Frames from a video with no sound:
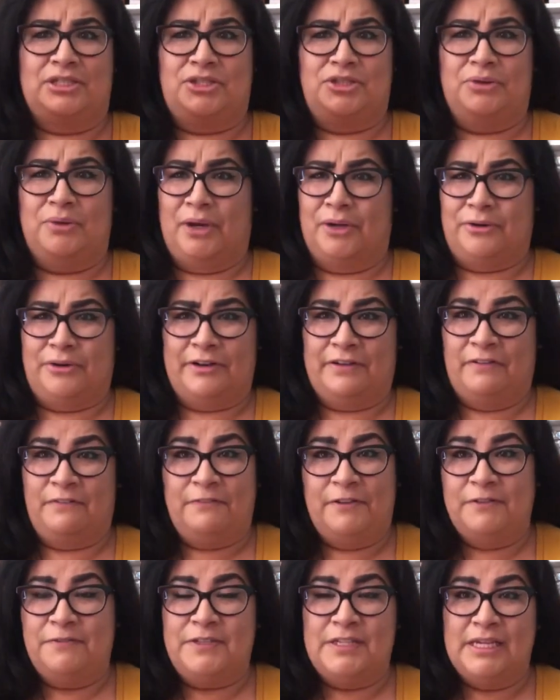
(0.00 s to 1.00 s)

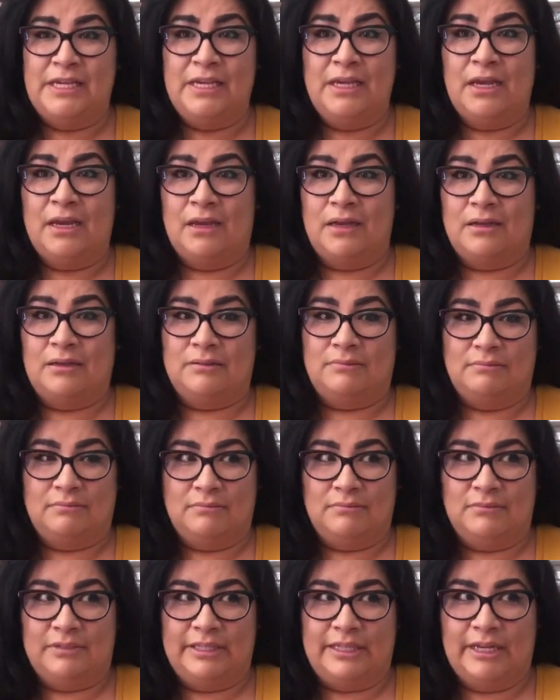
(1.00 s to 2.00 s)
250
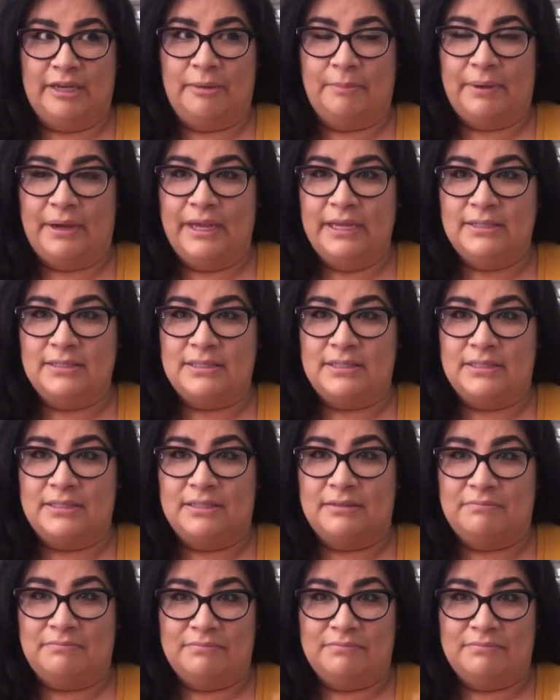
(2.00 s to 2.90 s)
gigabytes.